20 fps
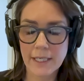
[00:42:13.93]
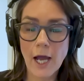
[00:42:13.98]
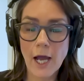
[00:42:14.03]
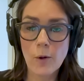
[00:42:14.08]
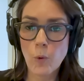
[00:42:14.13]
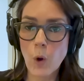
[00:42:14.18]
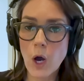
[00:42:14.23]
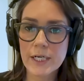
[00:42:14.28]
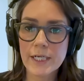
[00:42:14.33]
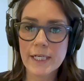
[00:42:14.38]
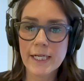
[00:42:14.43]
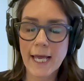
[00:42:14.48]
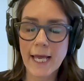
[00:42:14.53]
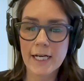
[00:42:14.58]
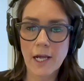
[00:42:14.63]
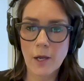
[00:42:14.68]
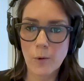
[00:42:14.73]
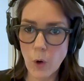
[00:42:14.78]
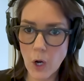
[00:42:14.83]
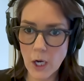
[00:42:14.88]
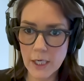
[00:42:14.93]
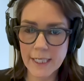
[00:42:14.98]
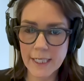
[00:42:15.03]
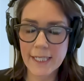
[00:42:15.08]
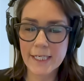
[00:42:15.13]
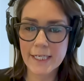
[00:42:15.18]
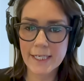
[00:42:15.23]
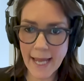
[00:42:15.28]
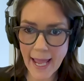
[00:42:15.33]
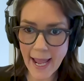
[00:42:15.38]
Like, I want it and I want
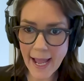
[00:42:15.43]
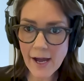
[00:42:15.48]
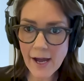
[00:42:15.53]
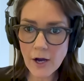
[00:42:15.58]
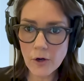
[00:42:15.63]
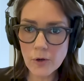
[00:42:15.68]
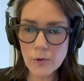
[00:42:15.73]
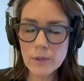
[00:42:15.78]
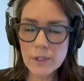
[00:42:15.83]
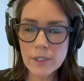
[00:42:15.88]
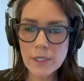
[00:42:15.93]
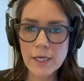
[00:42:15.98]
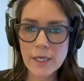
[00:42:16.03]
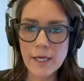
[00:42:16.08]
it now.